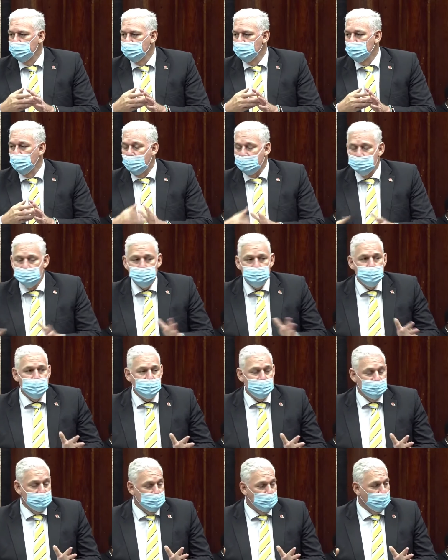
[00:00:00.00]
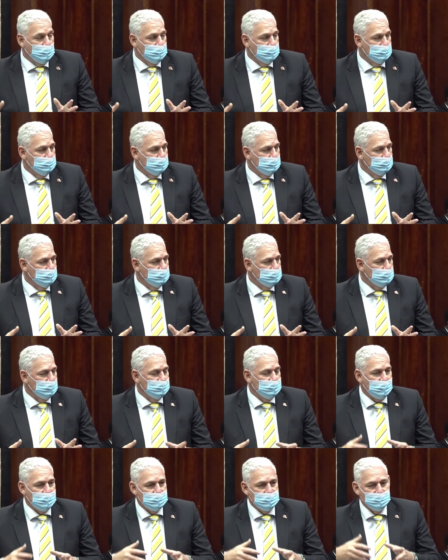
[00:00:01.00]
not to do that anymore. So in
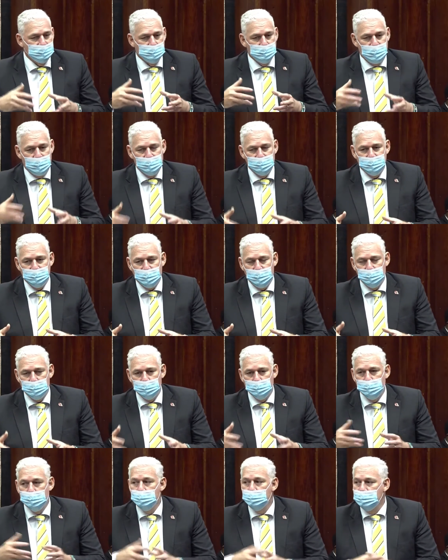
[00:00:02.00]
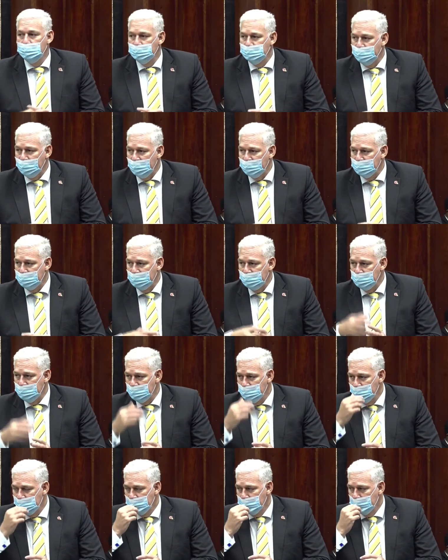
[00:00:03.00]
fact, they've grandfathered who they've had in,
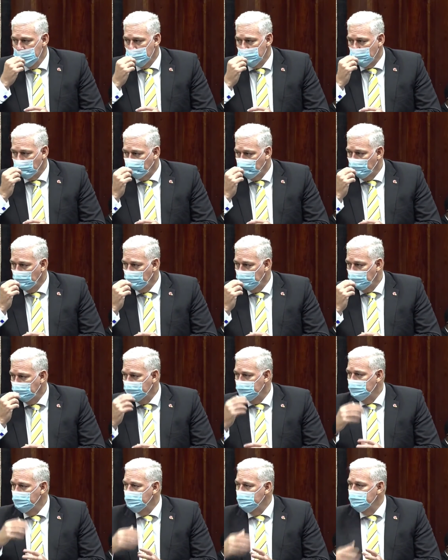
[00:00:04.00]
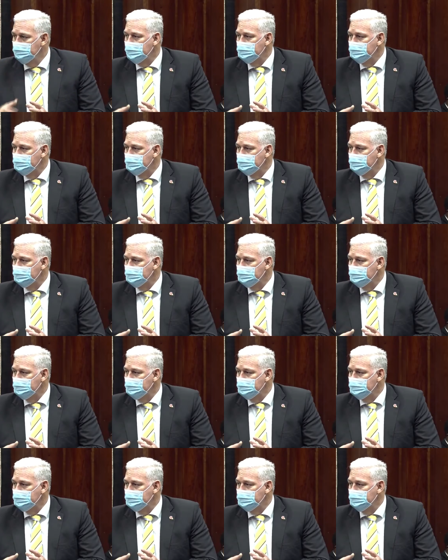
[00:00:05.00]
but all of the new